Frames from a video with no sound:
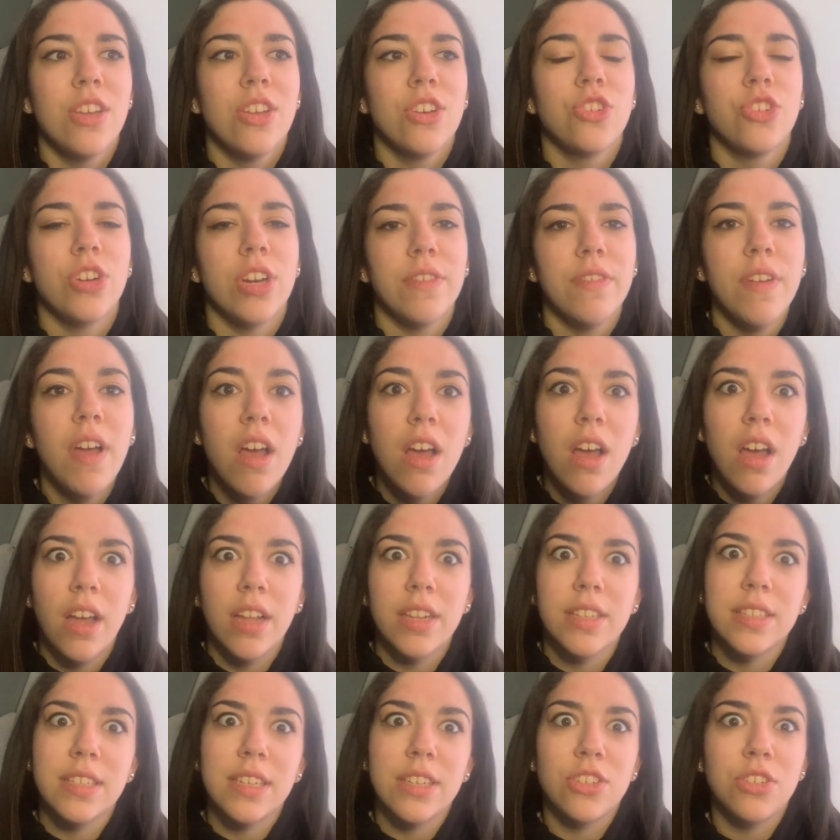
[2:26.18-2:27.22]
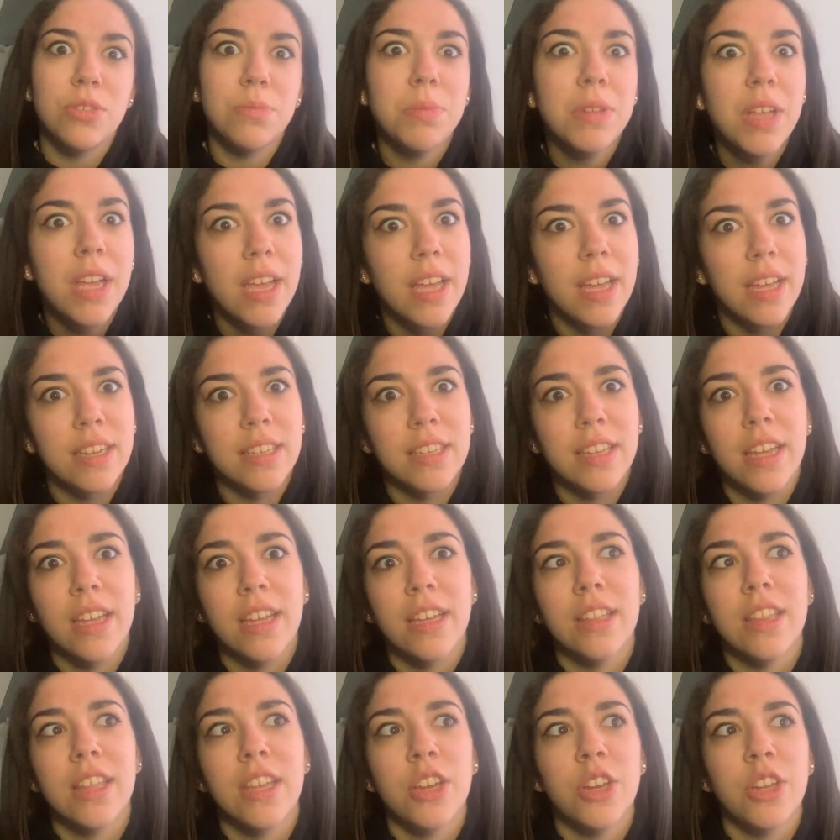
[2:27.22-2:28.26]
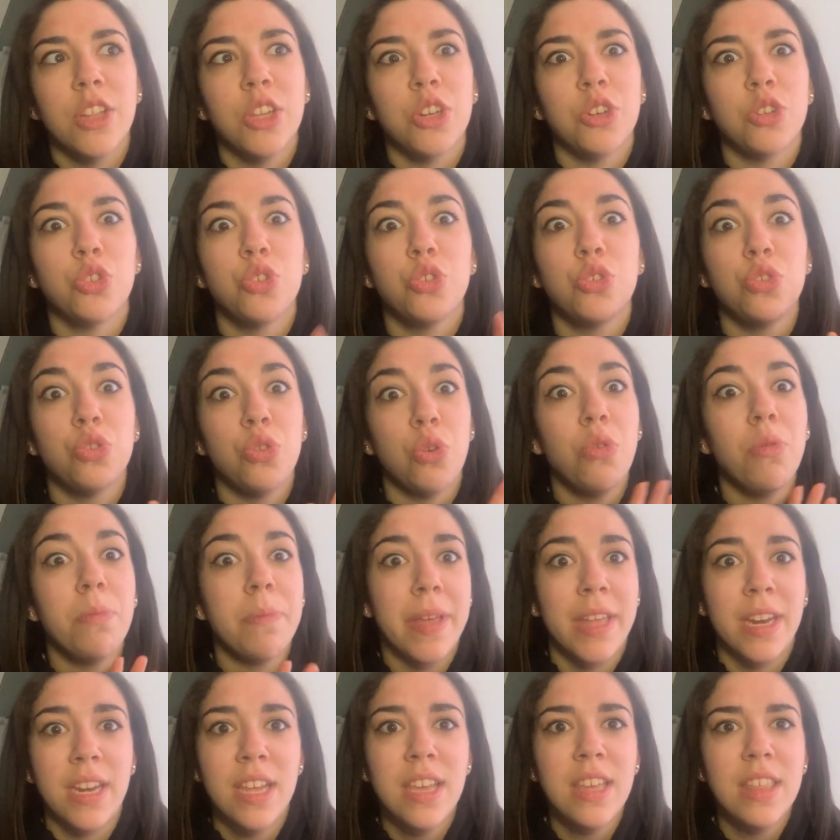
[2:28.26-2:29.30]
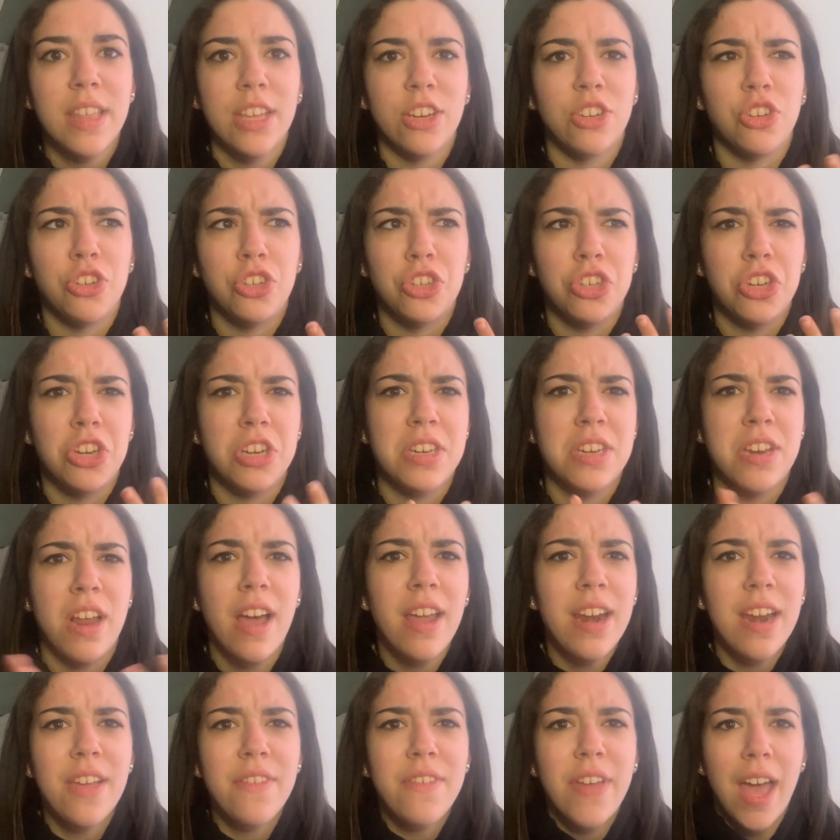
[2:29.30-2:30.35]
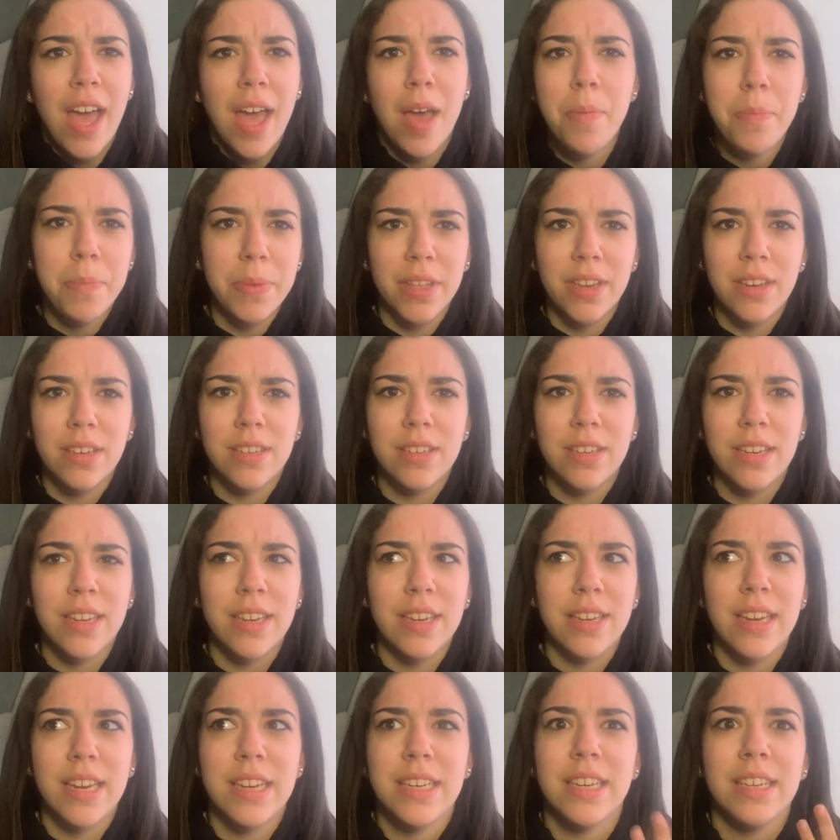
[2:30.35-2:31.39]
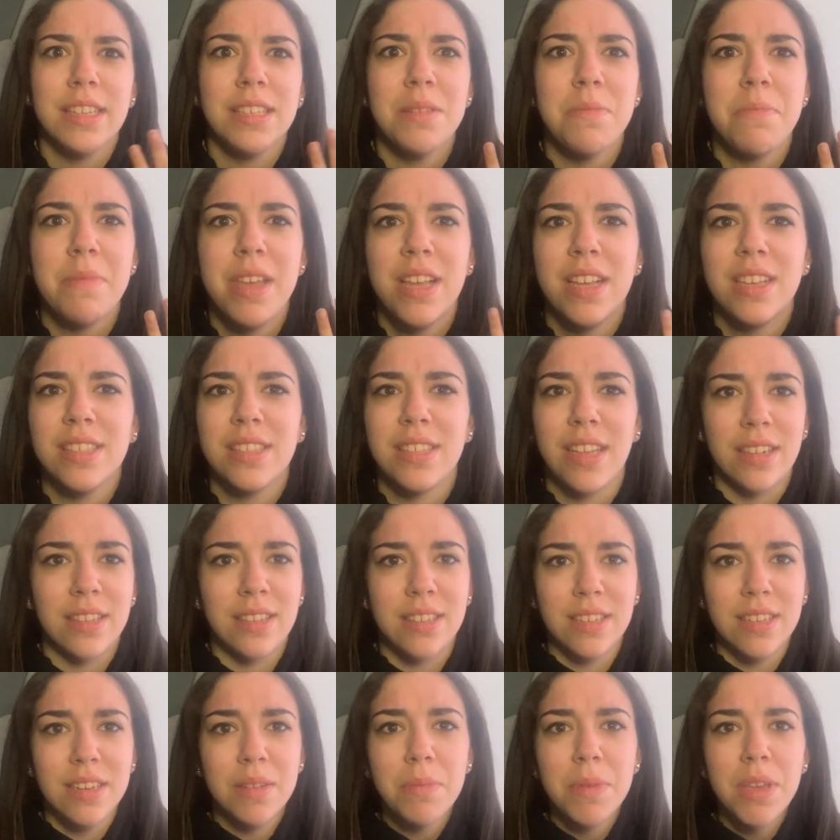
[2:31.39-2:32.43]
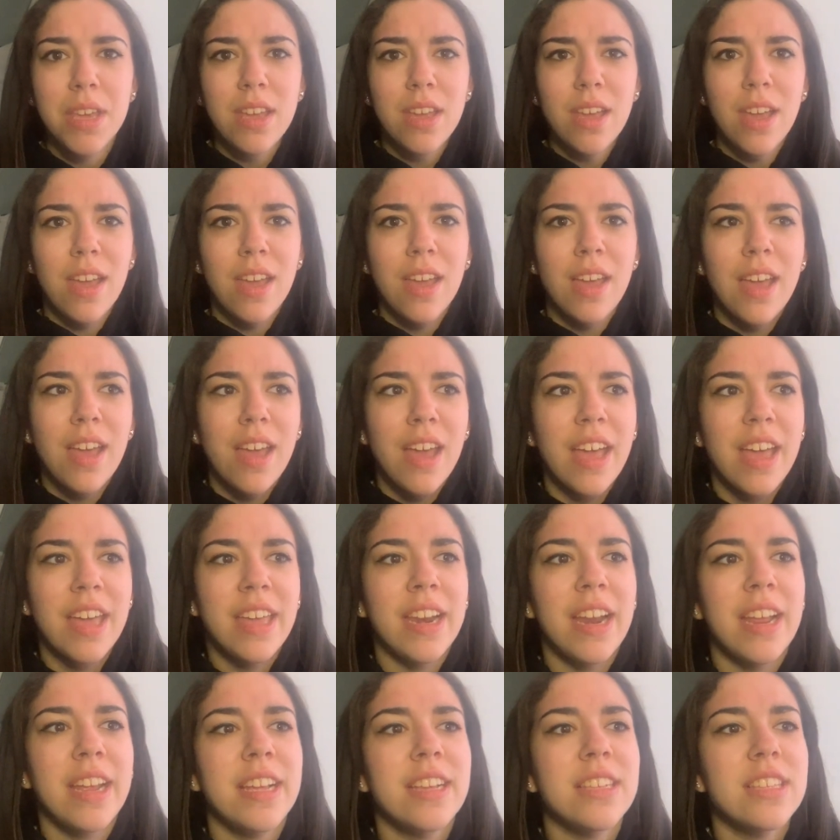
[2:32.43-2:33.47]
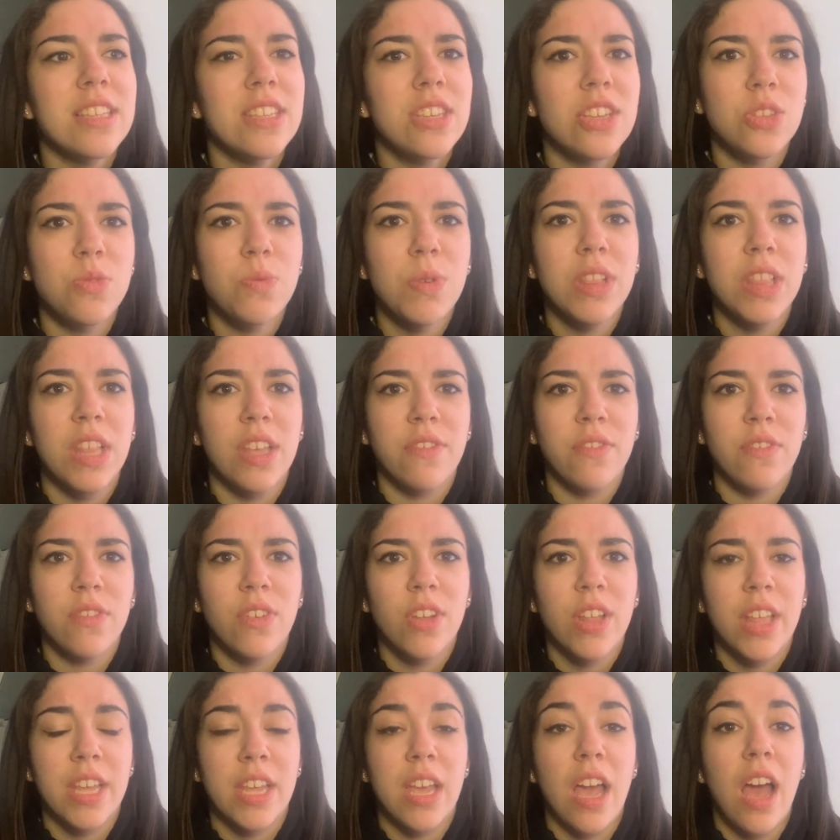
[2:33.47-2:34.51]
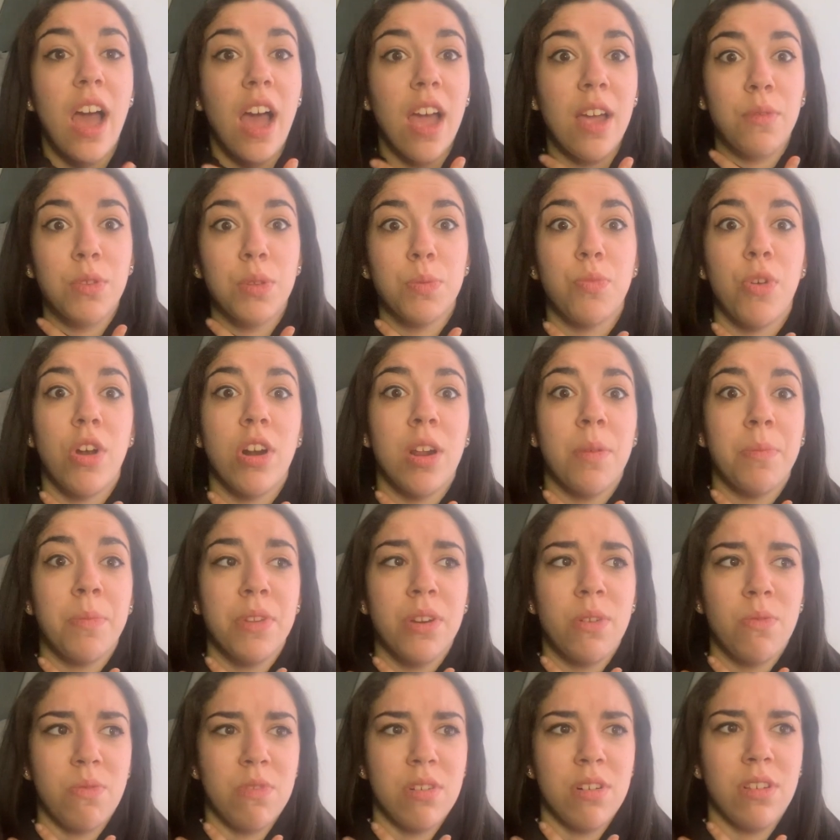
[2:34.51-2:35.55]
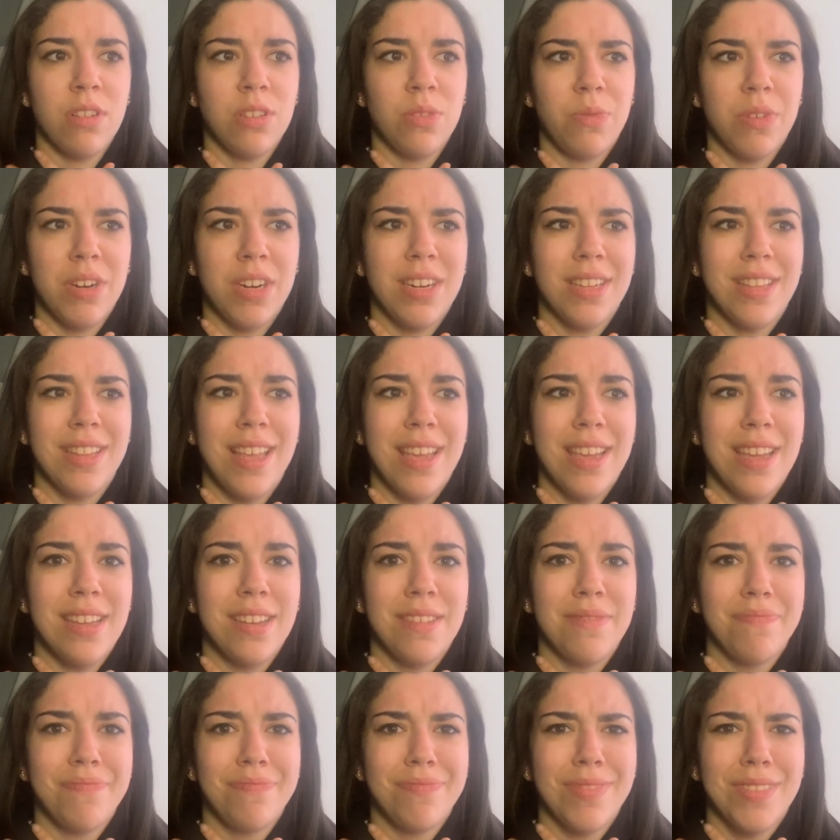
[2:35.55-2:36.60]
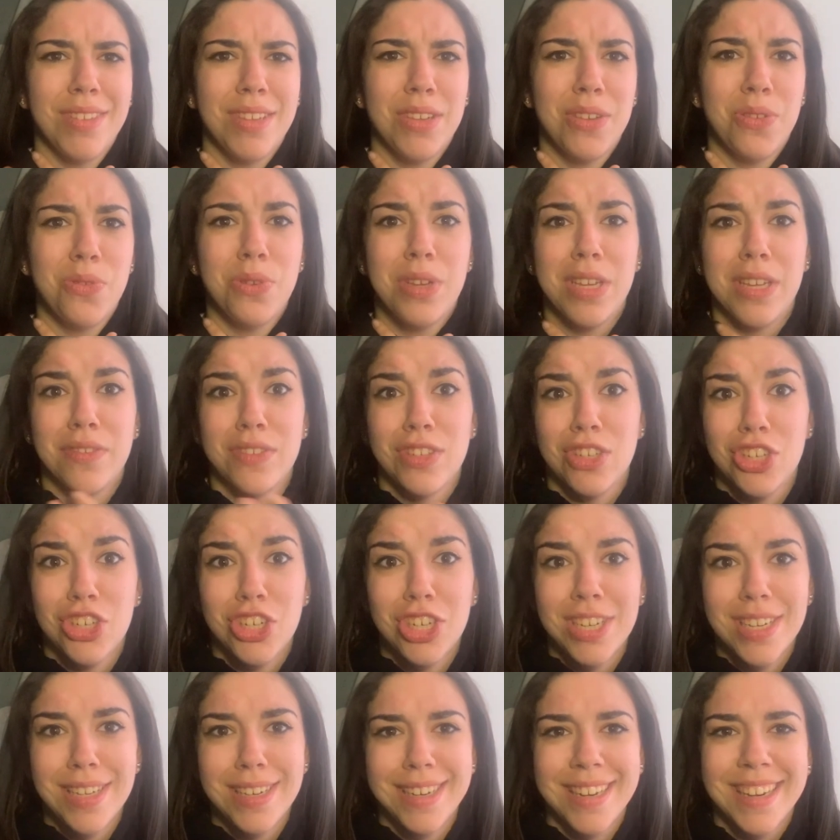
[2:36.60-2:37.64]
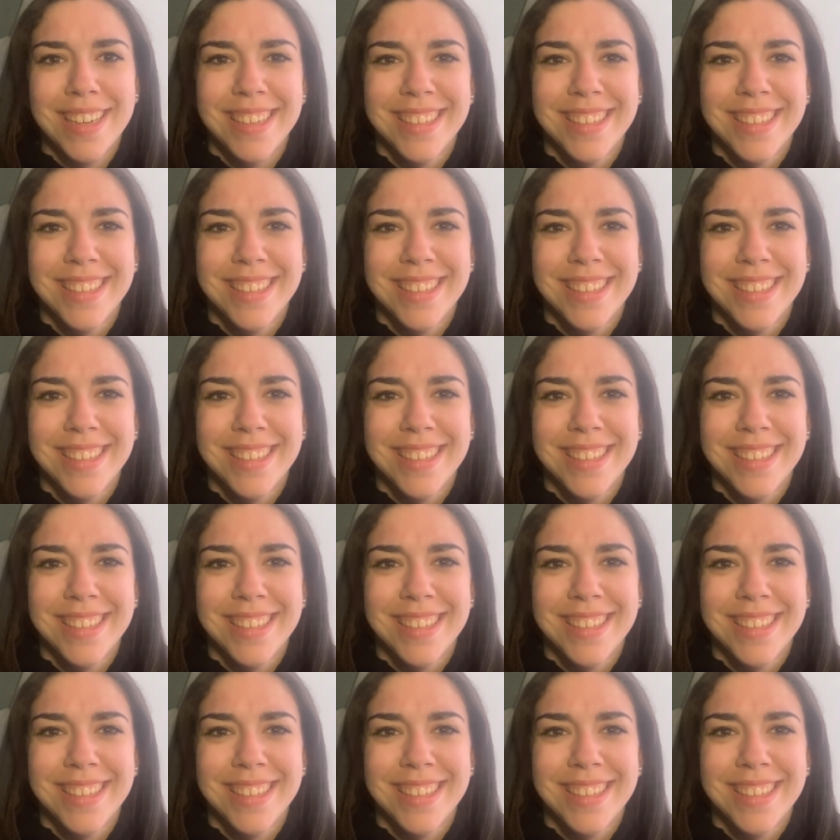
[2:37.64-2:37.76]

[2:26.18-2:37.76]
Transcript: Trayvon, Sandra Bland, like there's so many that just should not have happened. It doesn't make sense to me. And I guess it's because we live, like, I was brought up in a world where like, who gives a shit?